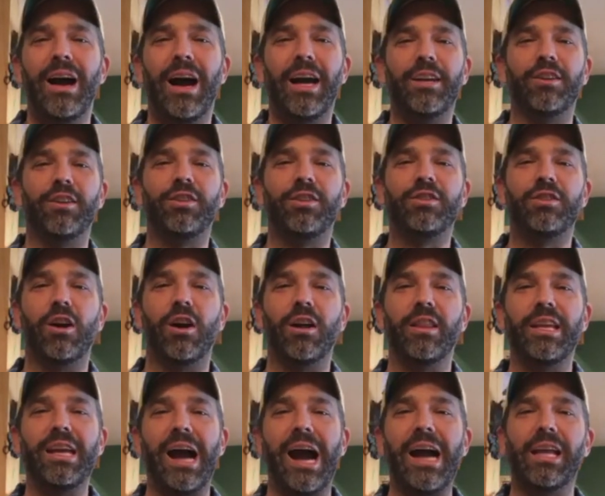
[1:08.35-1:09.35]
I just saw
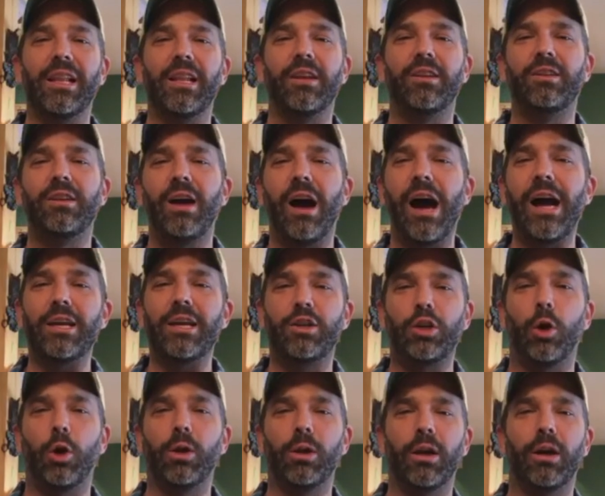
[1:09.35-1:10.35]
the
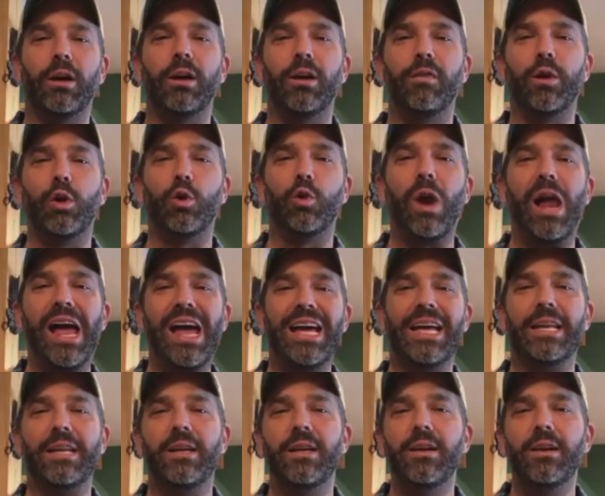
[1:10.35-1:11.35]
Ayatollah of
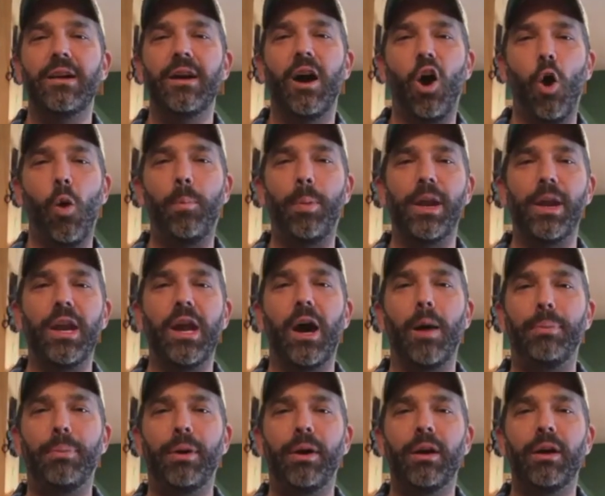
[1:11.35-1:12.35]
Iran opened
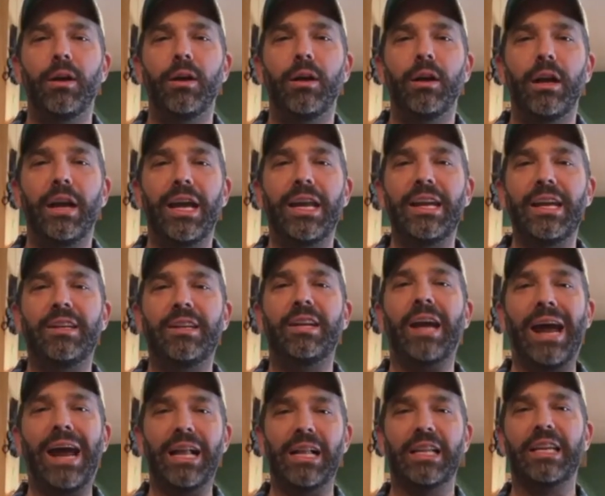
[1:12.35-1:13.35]
up an
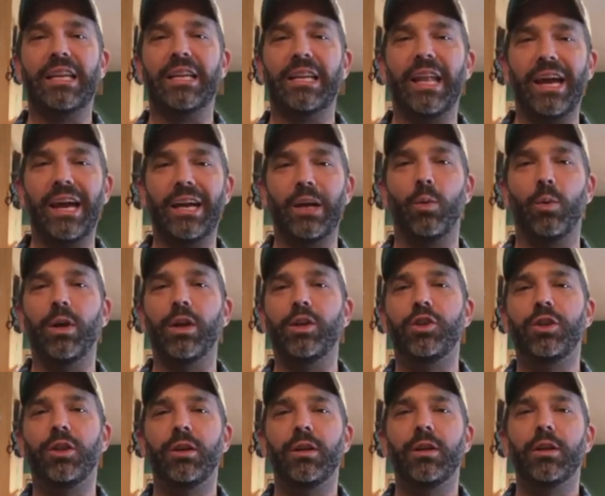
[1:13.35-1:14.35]
Italian
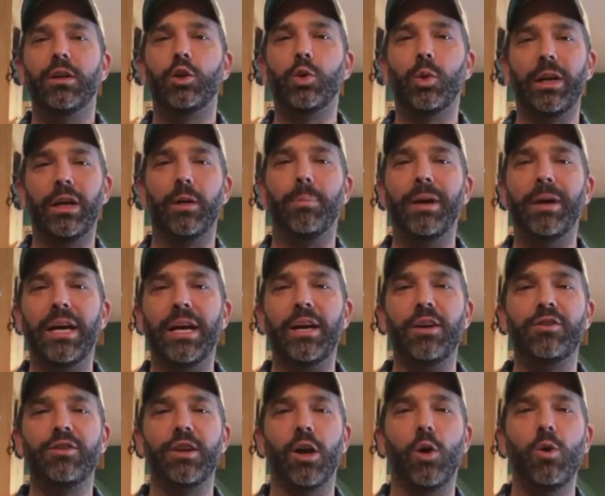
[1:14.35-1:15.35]
language Twitter
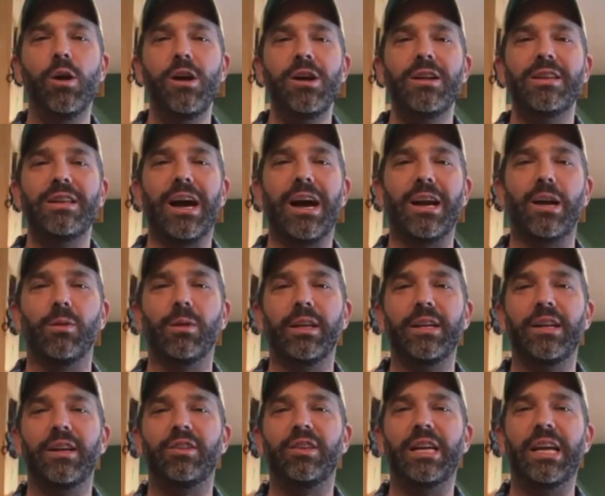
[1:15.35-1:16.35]
page. So not
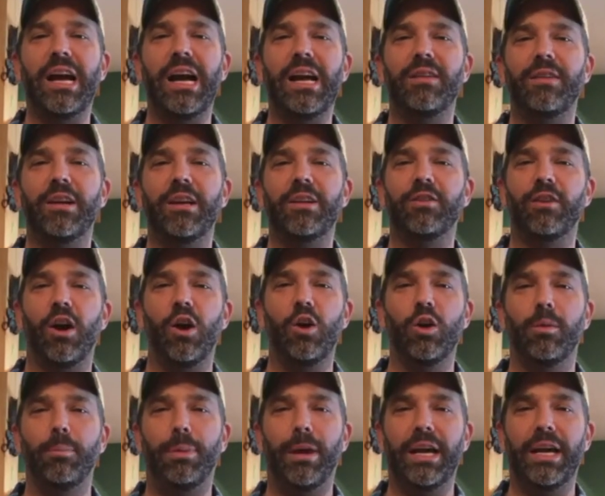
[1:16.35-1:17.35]
only does he have his
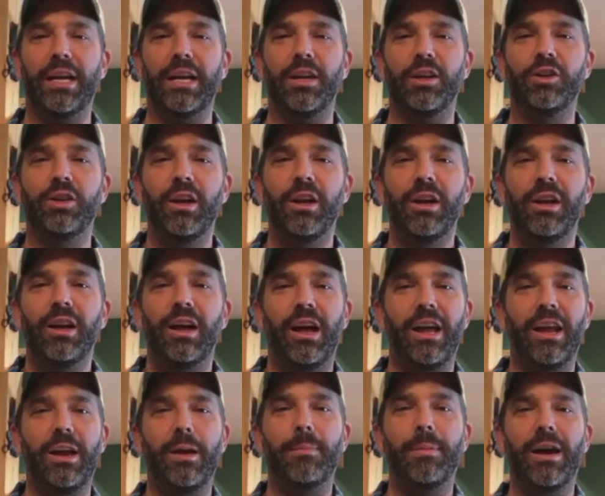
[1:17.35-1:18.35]
own page,
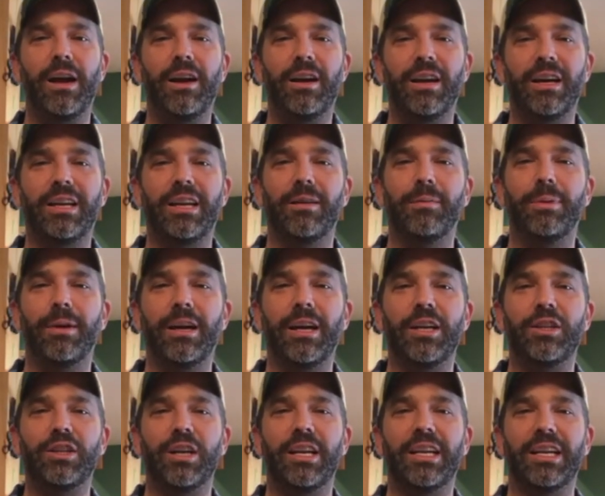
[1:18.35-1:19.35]
an American
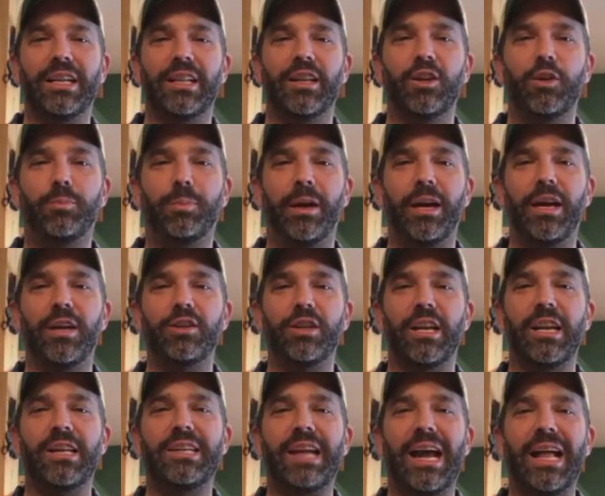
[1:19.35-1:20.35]
page, an English page,
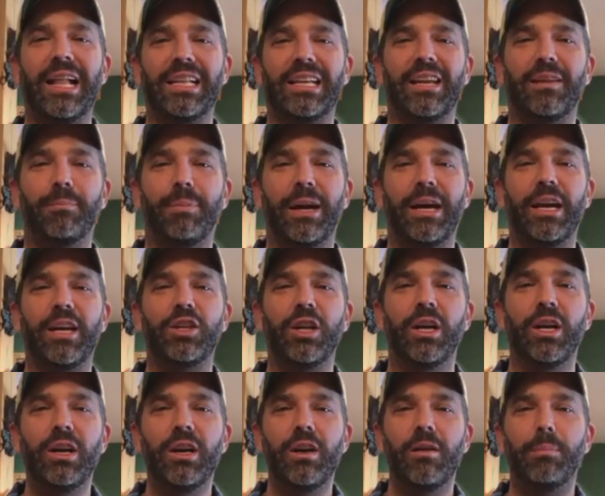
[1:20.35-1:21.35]
an Italian page,
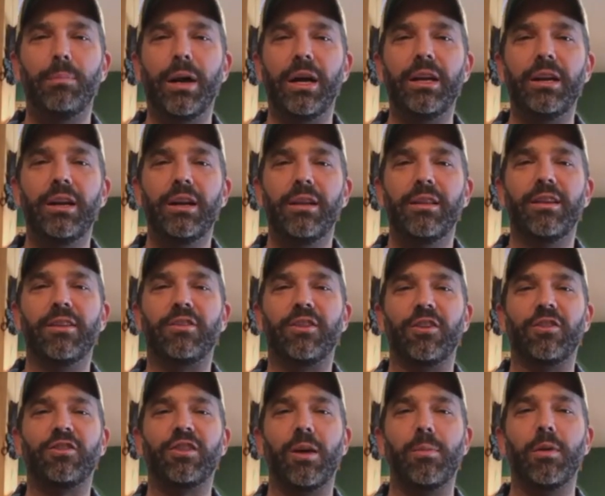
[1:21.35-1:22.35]
but this
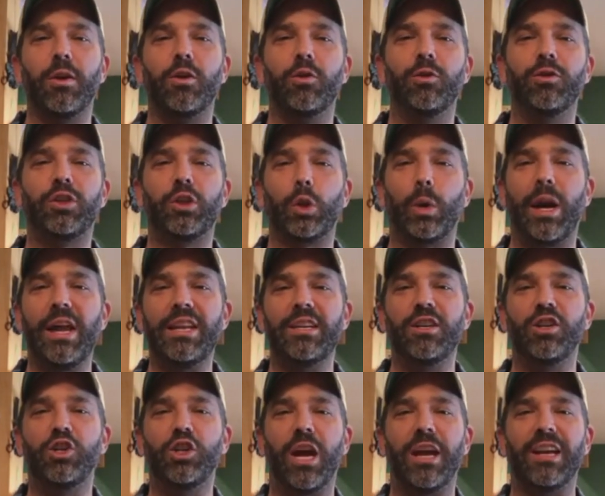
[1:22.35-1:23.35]
is someone who's
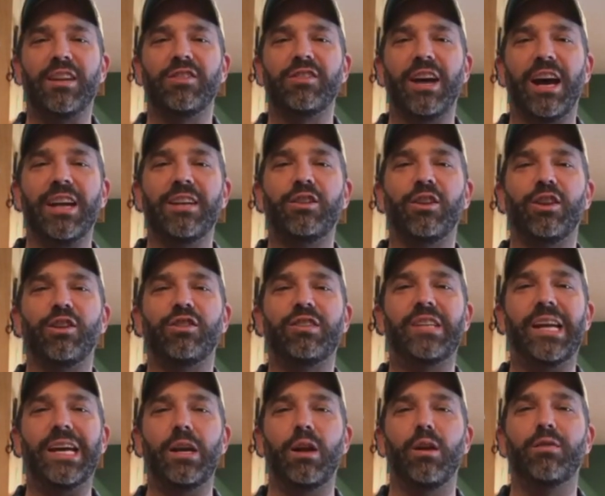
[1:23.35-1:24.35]
threatened genocide to the
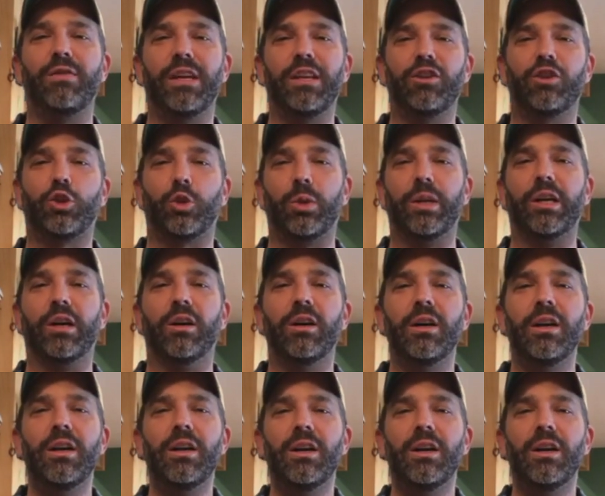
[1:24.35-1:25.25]
state of Israel.